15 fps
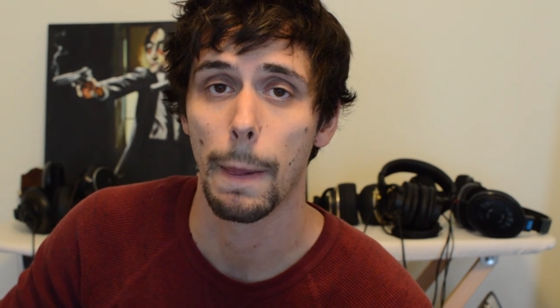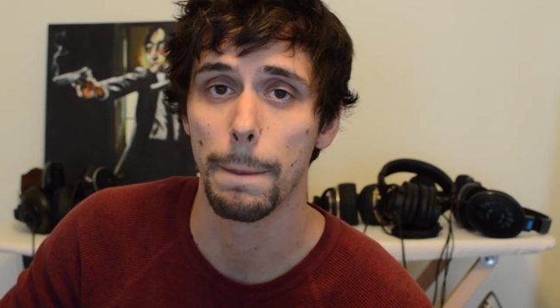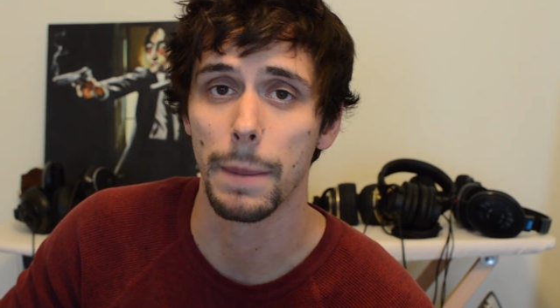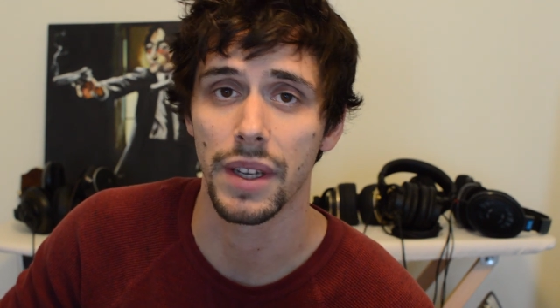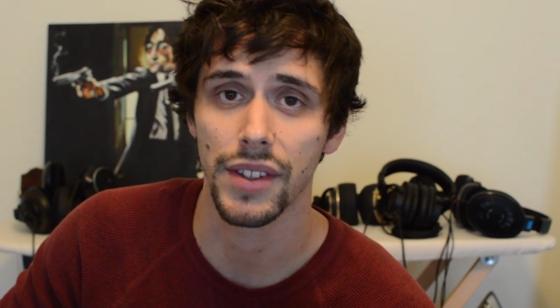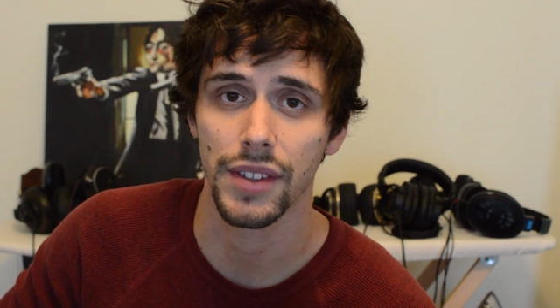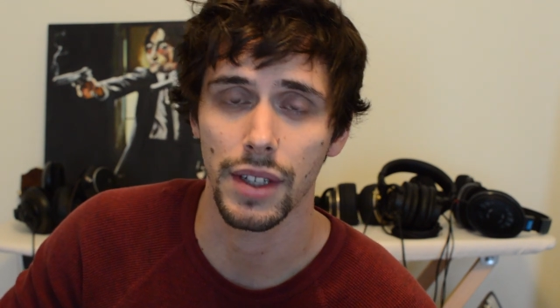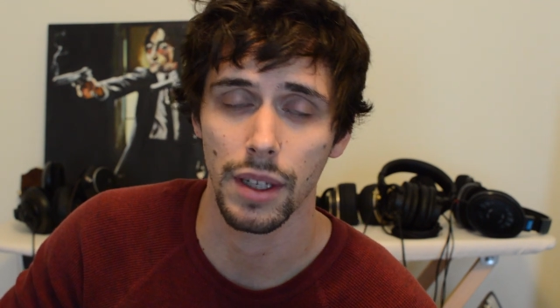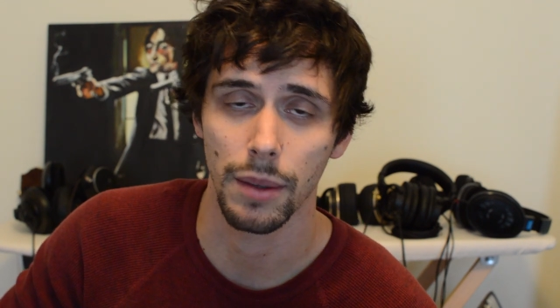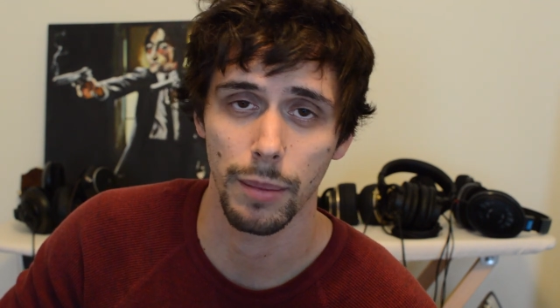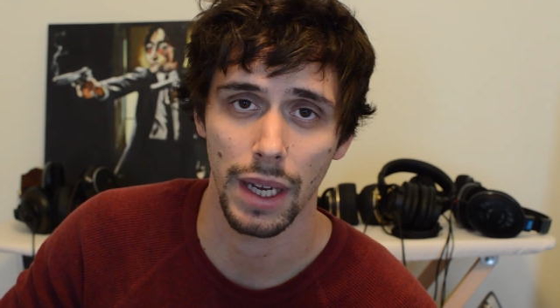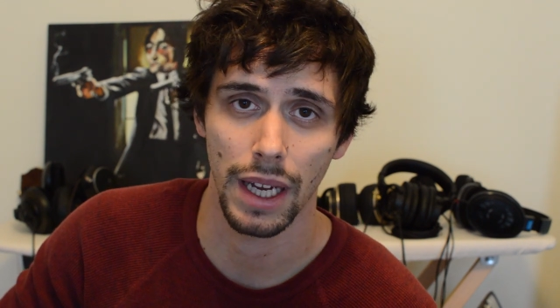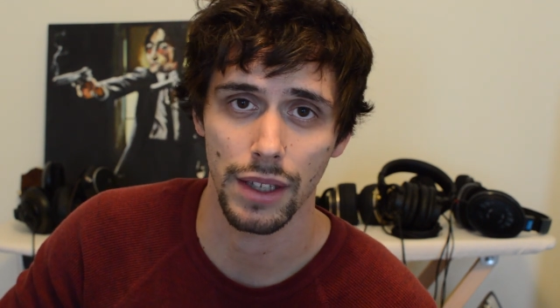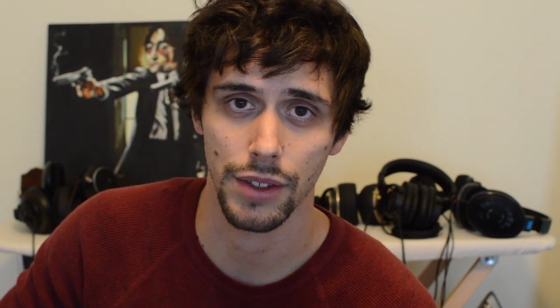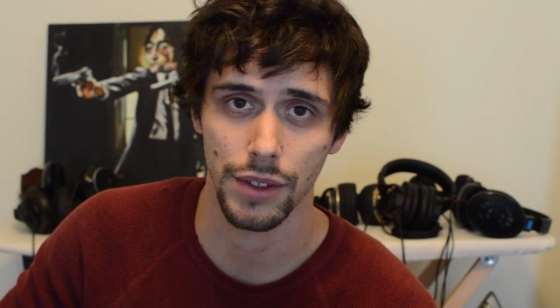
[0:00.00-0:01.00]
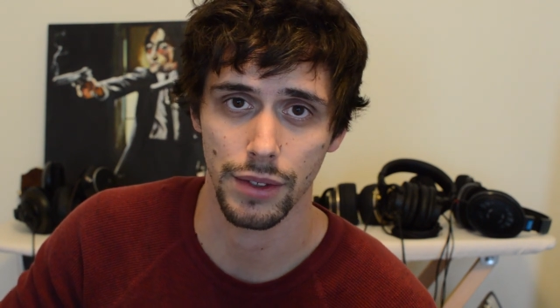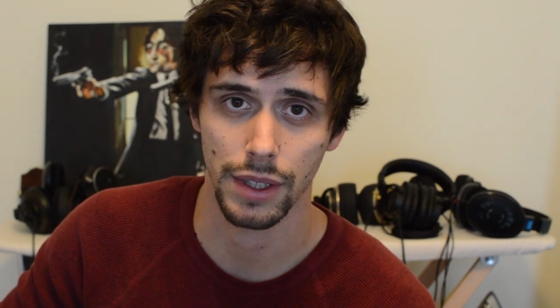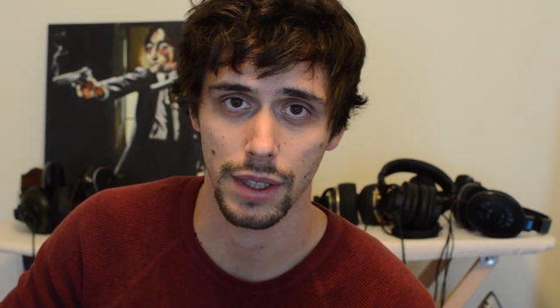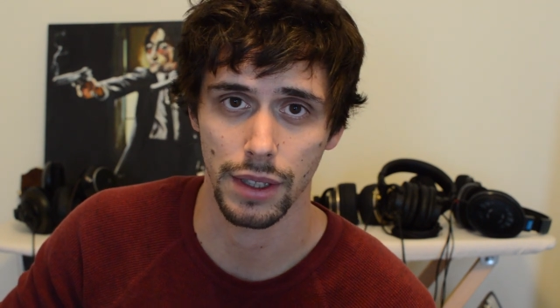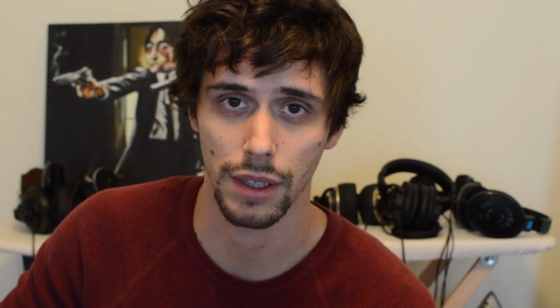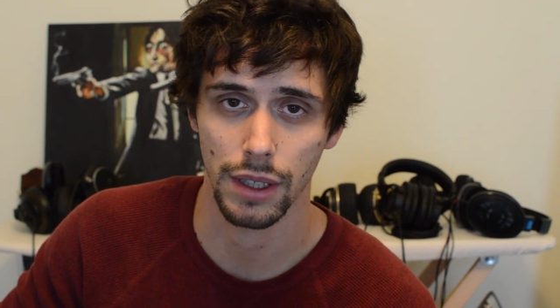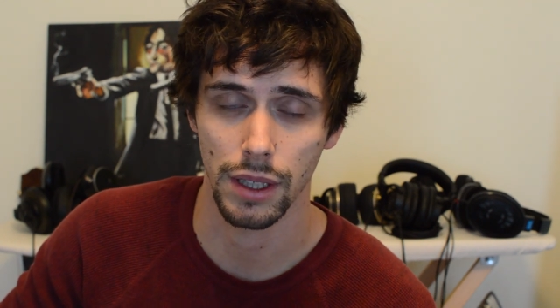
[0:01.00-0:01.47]
mixing and
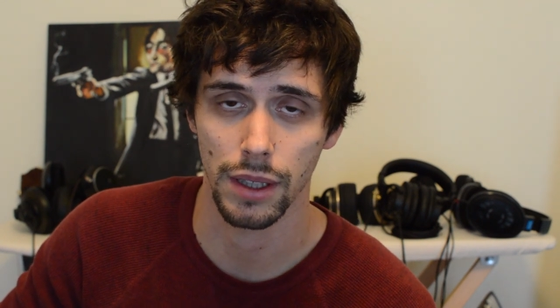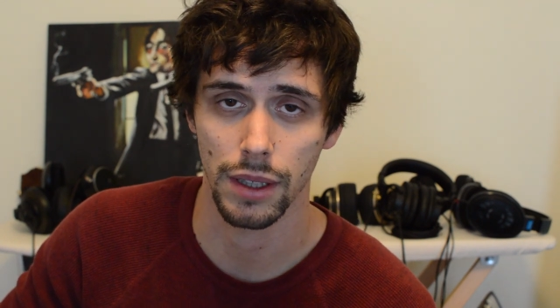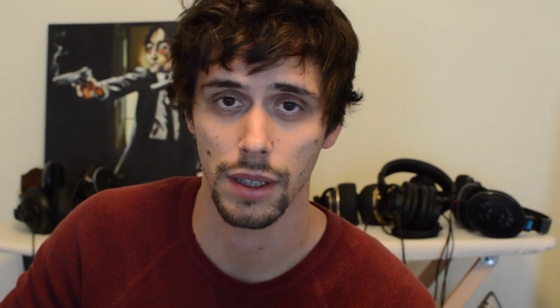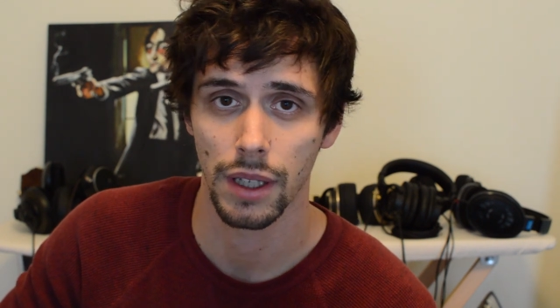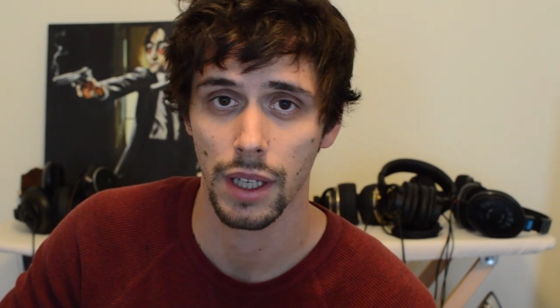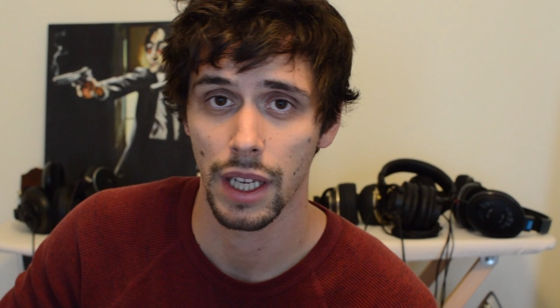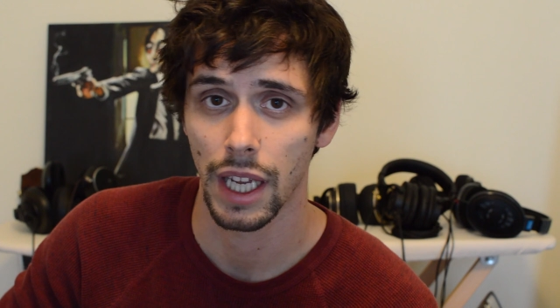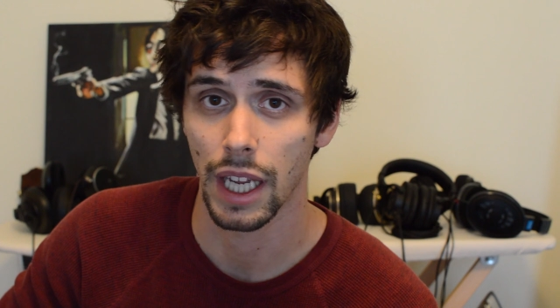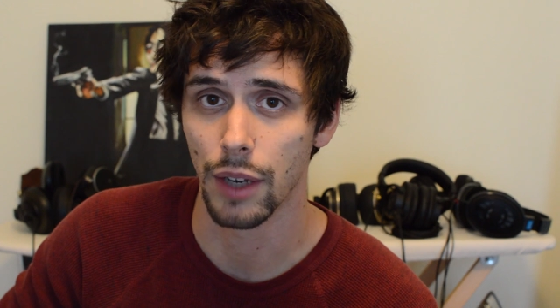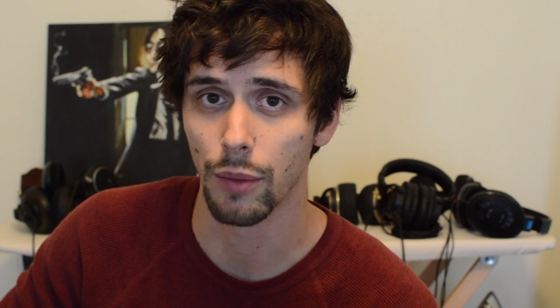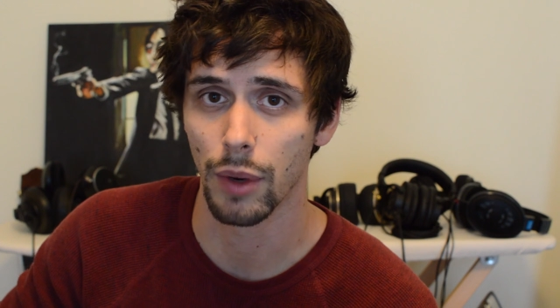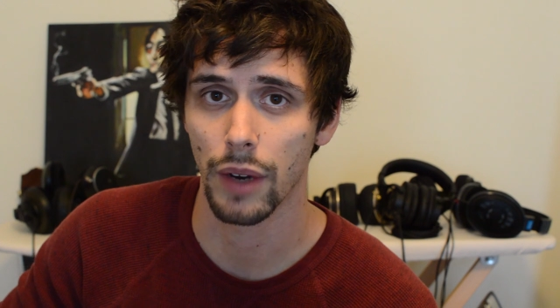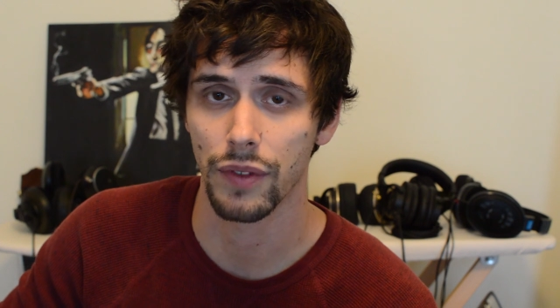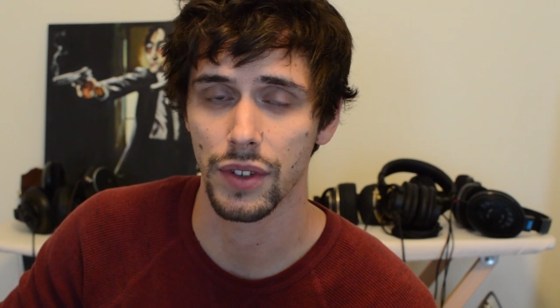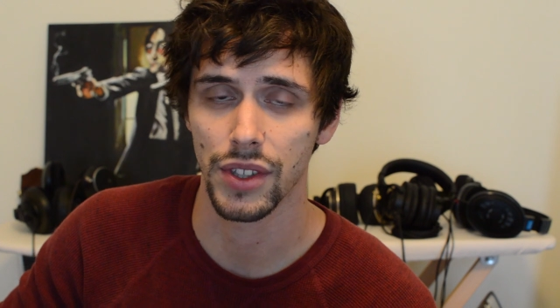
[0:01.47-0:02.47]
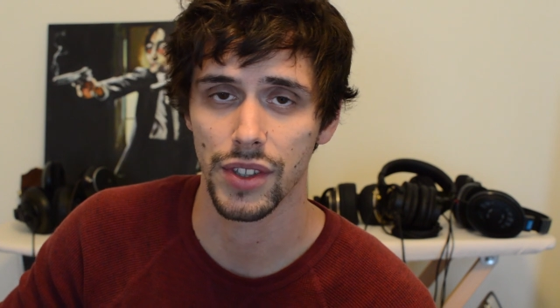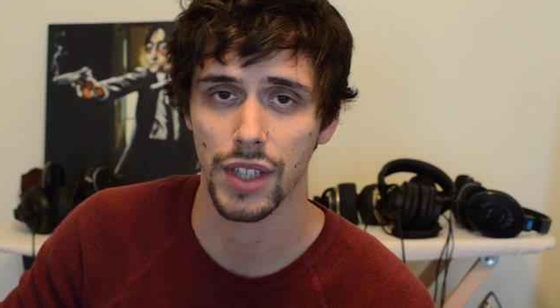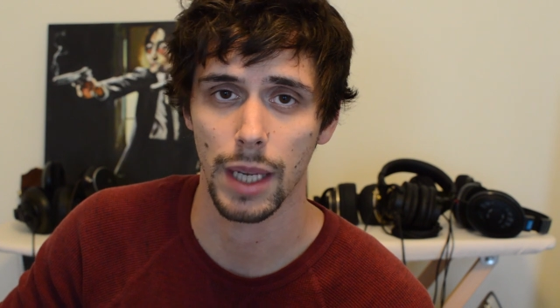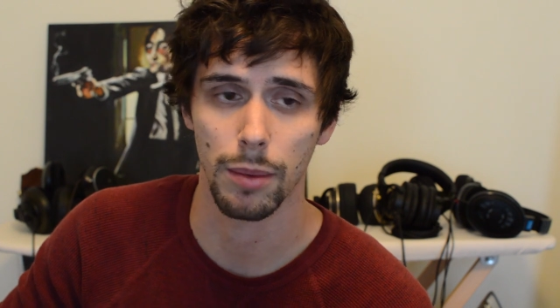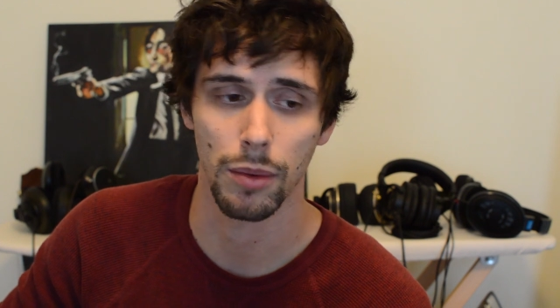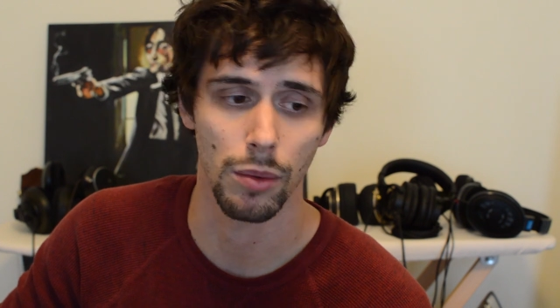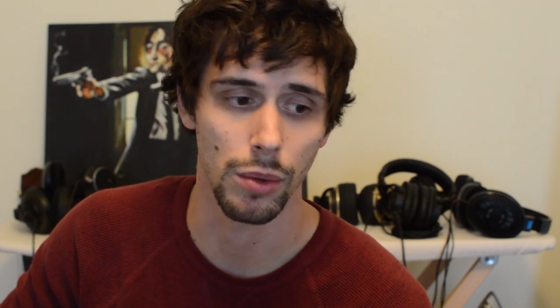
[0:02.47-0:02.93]
mastering uh, and reference
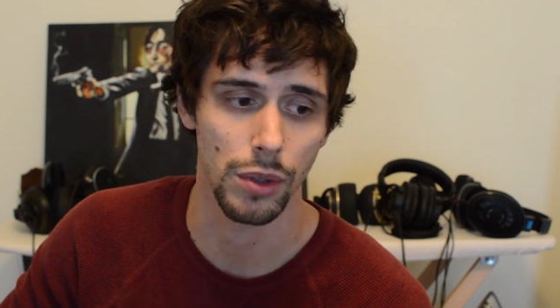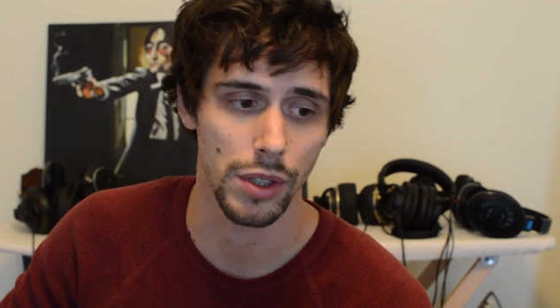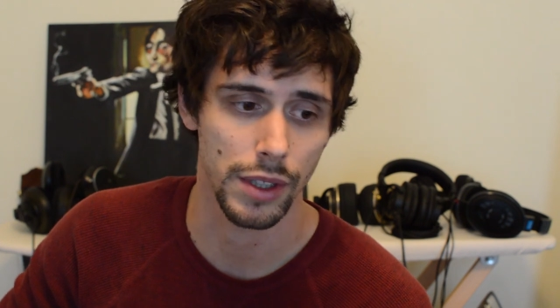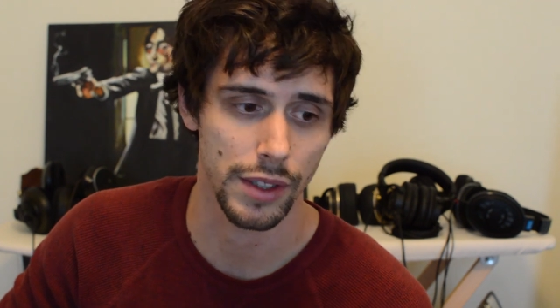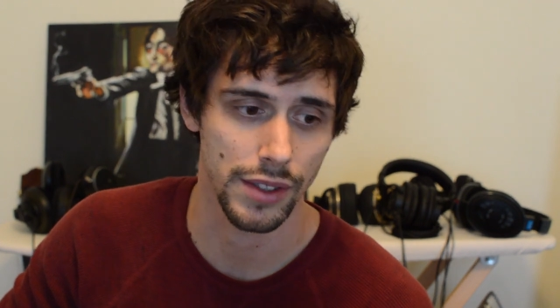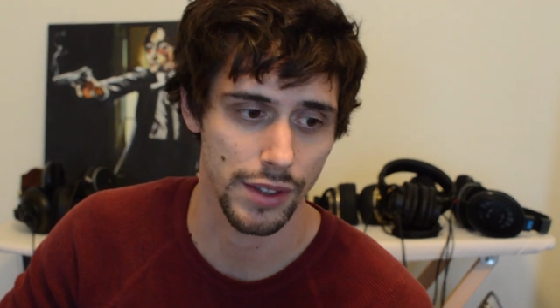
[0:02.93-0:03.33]
type of work.